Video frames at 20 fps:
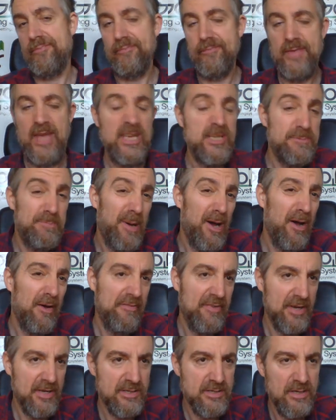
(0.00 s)
It's
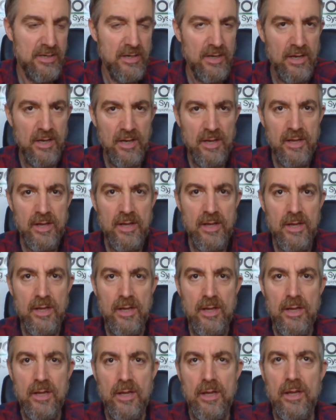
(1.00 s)
perfect.
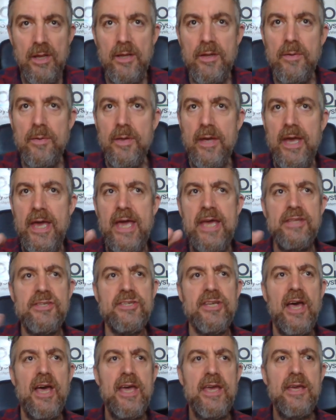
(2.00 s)
It's
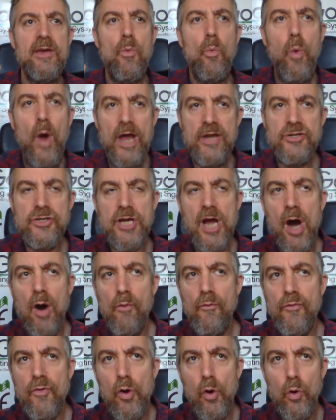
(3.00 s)
a wedge
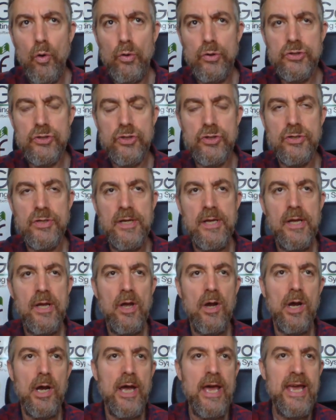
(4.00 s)
golf course.
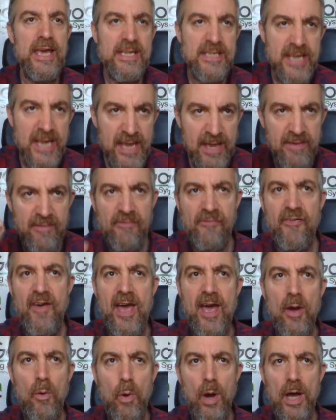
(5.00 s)
He's hitting
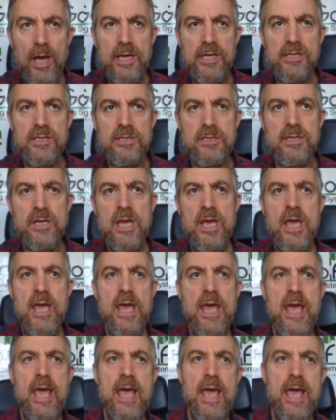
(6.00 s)
fairways.
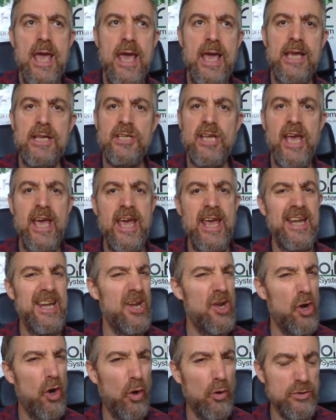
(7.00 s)
He's
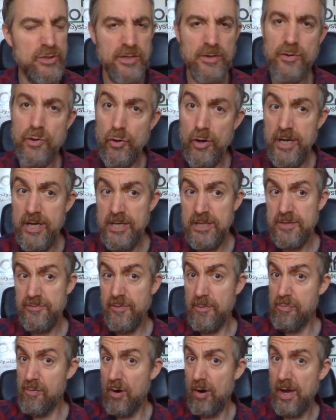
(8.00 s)
hitting lots of greens
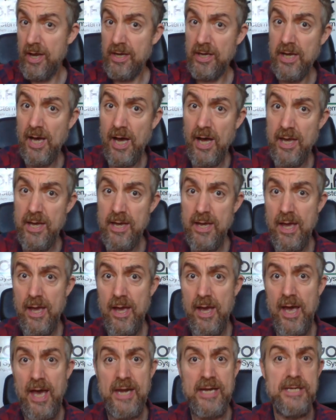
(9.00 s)
for Brian Gay,
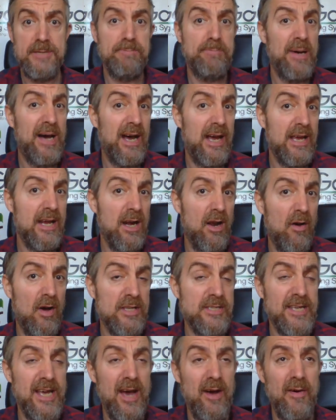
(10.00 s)
and he's putting
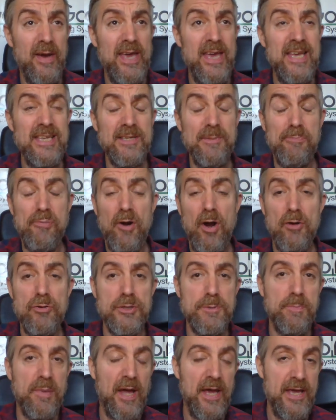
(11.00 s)
lights out. His
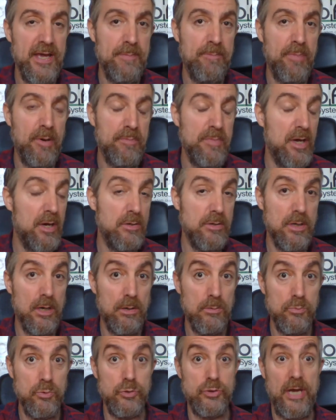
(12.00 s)
approach play in Bermuda
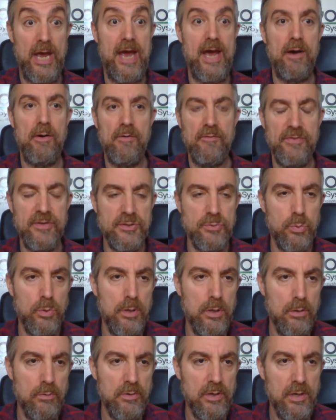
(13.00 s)
was out of this
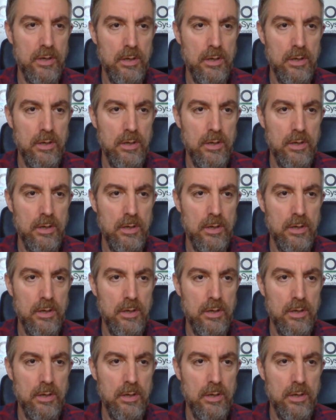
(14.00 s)
world.